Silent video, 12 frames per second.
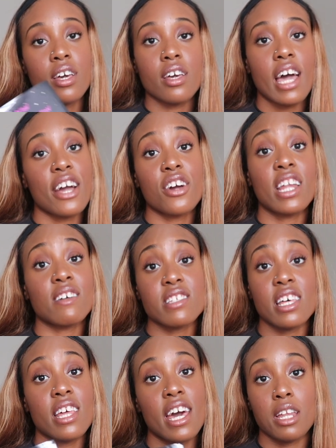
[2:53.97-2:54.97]
I couldn't have
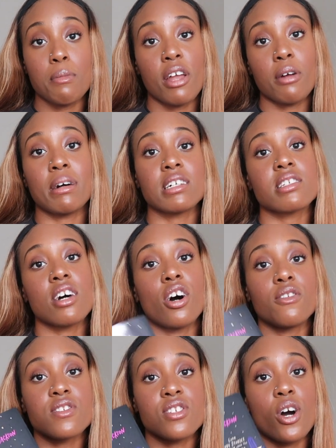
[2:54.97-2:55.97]
said that any better
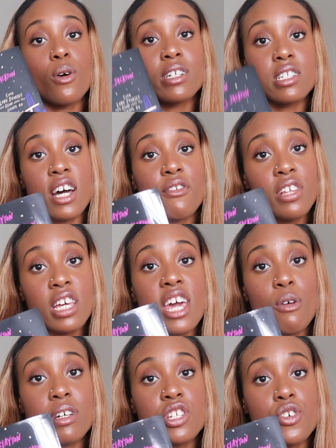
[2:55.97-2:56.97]
myself, so definitely
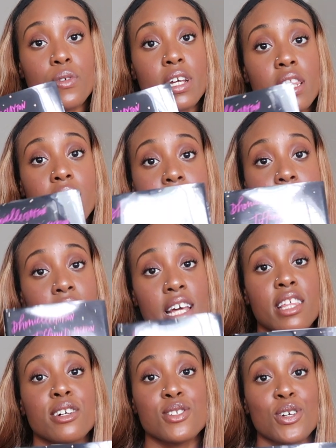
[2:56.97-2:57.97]
can't wait to read this, and I
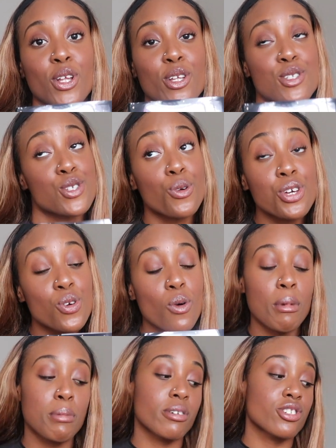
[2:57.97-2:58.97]
think it's gonna look so cute on
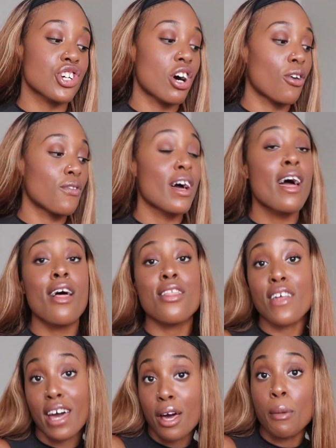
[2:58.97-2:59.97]
my bookshelf
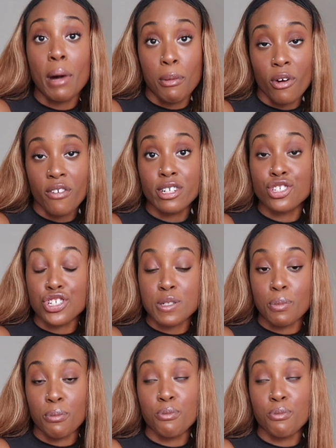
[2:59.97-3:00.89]
that my boyfriend just